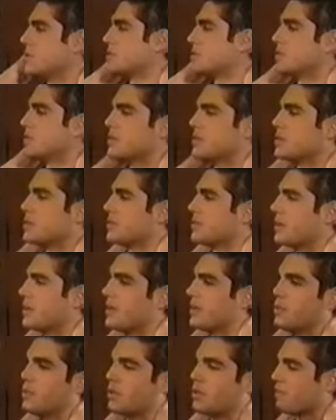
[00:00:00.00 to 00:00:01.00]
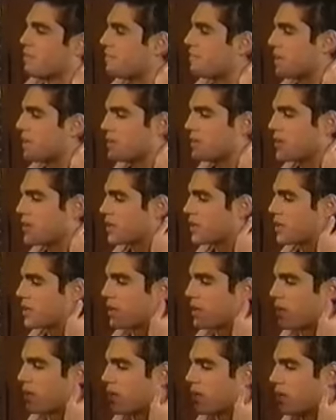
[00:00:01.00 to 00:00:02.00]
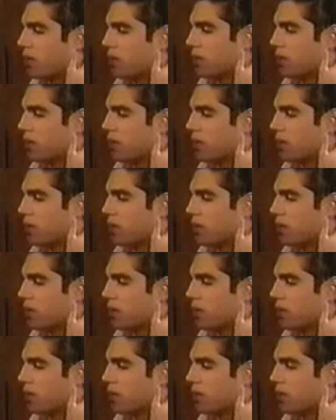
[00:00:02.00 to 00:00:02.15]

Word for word: want you to. I didn't want to fight that guy. Hey, I